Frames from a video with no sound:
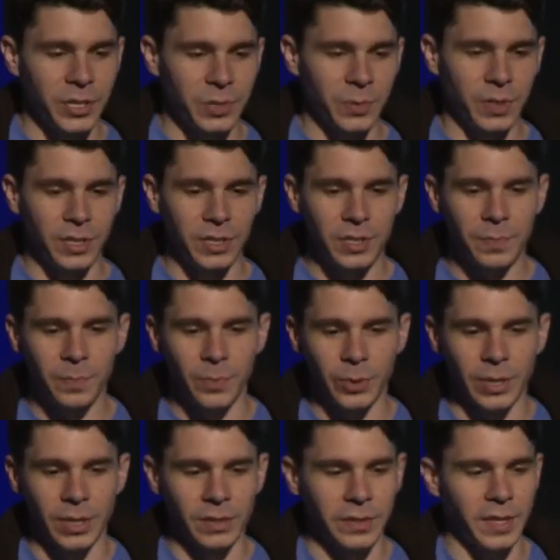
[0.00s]
just want to
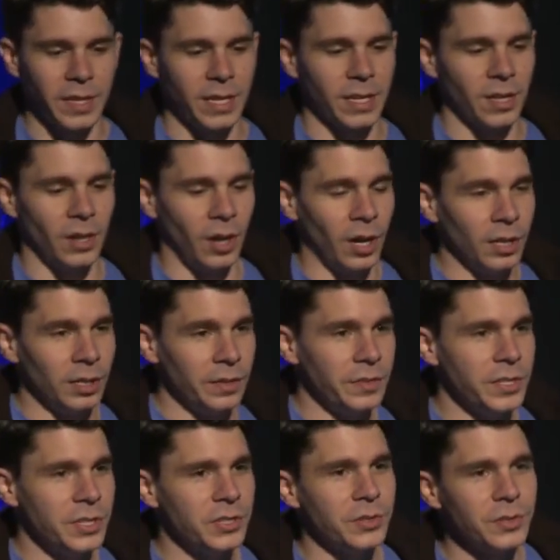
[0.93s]
point out that all
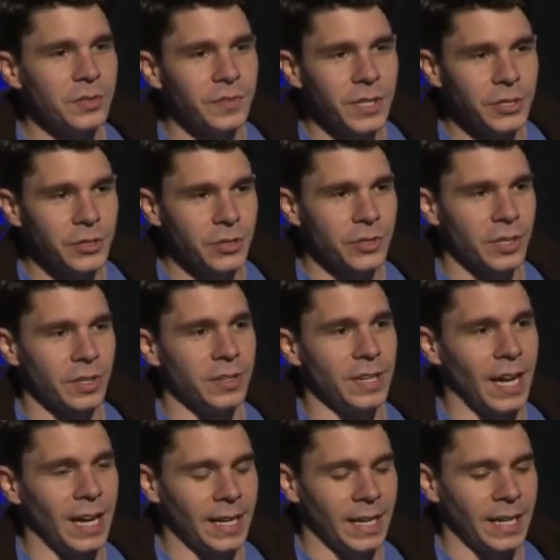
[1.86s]
of these new features are
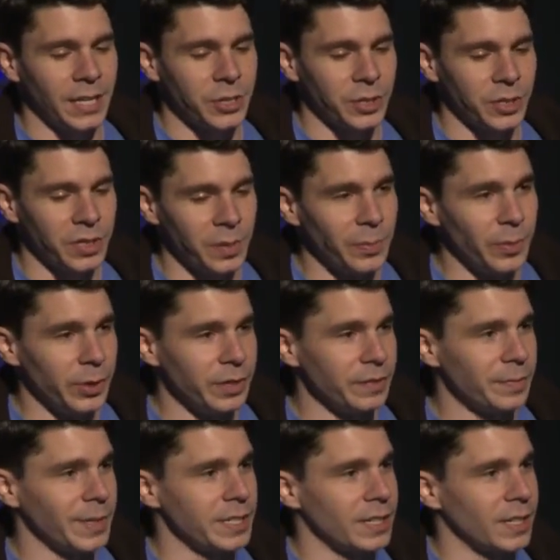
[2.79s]
not actually the
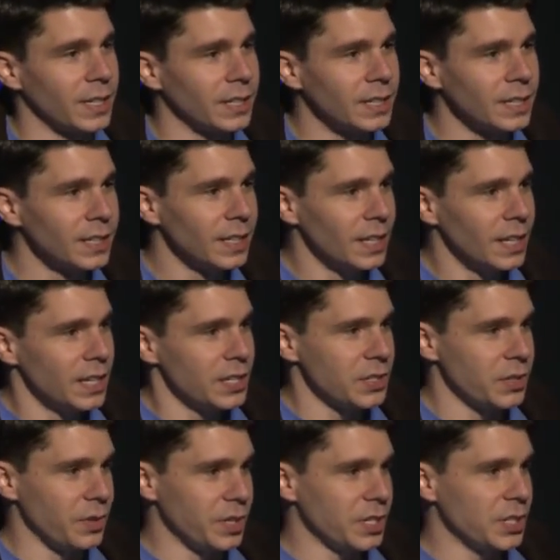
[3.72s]
point of my talk.
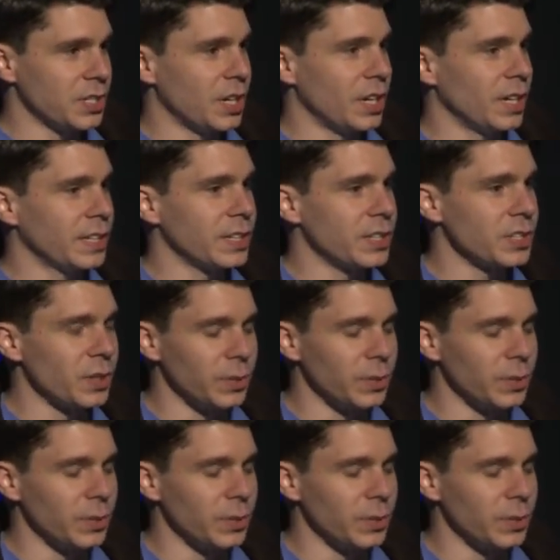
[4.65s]
So this talk is